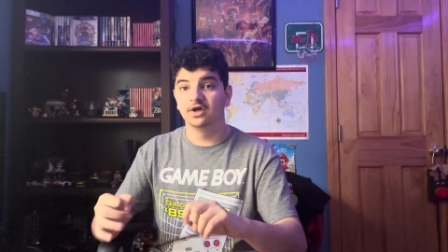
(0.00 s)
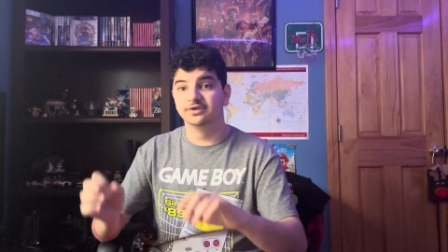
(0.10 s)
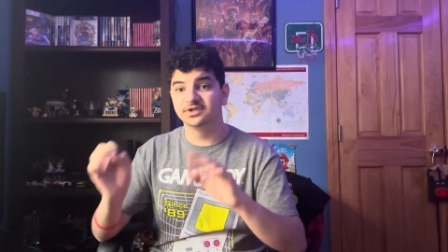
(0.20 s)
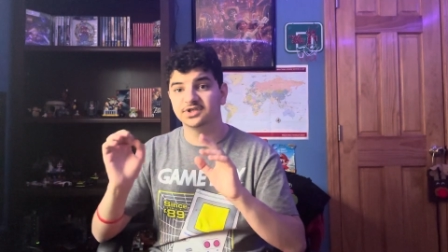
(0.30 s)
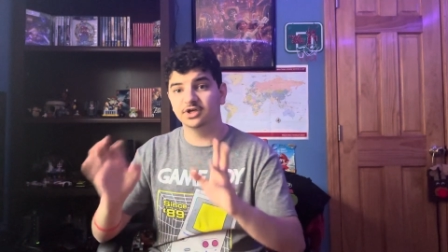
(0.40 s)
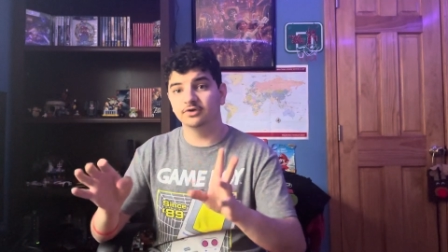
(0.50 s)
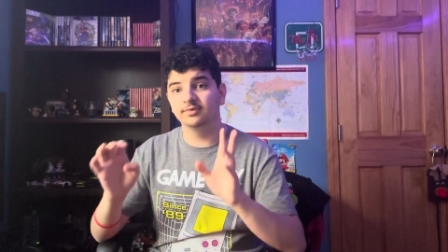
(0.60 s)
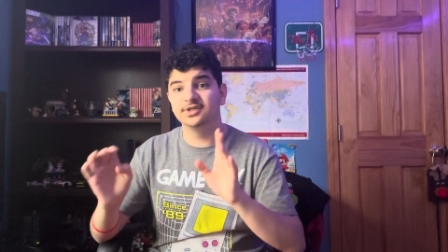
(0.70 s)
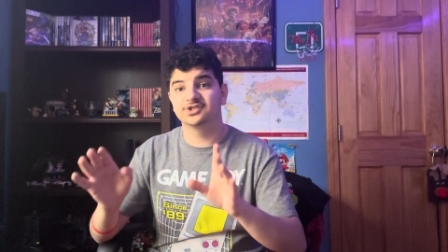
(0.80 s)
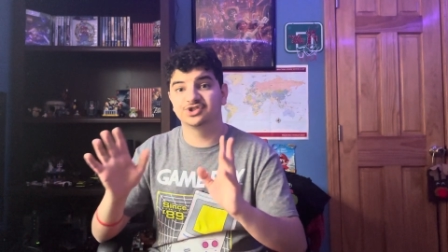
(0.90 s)
Nintendo
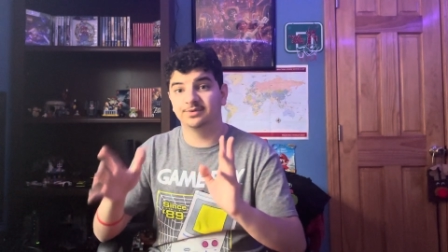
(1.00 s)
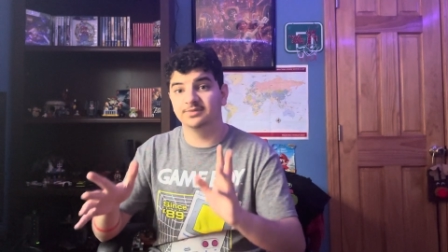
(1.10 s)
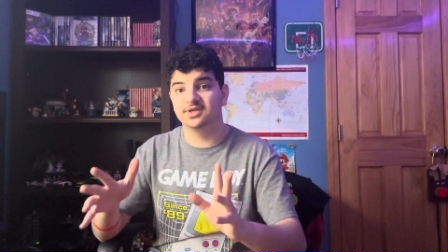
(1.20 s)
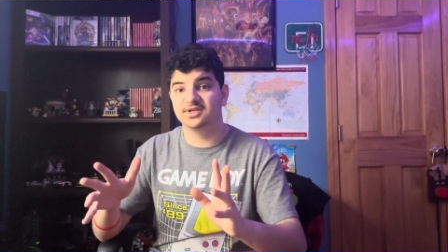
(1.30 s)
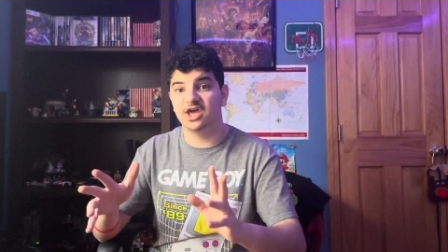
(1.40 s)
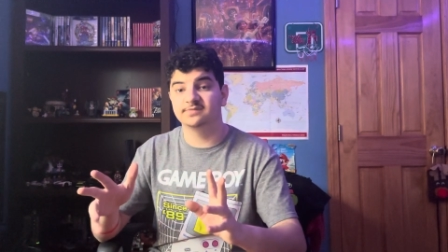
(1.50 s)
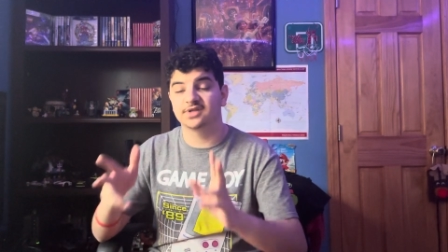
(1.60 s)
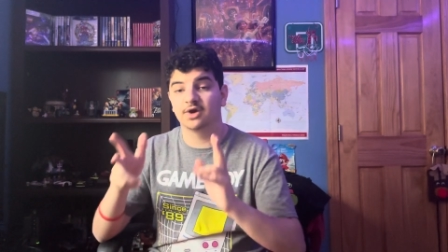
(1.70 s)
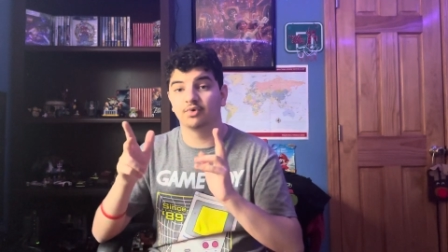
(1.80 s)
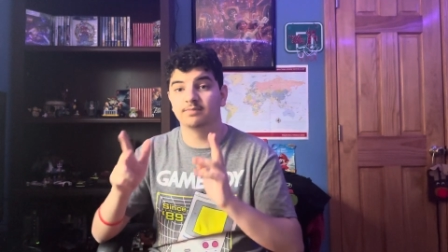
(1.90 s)
released some of the games
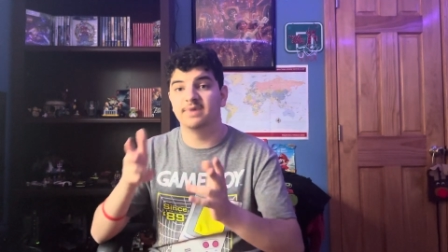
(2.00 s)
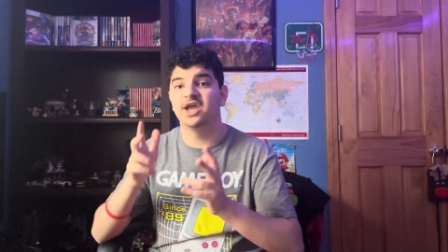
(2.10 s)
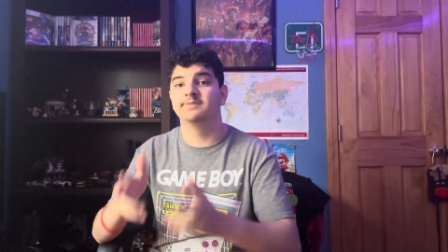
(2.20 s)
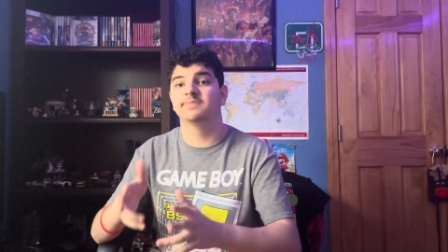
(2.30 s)
that were made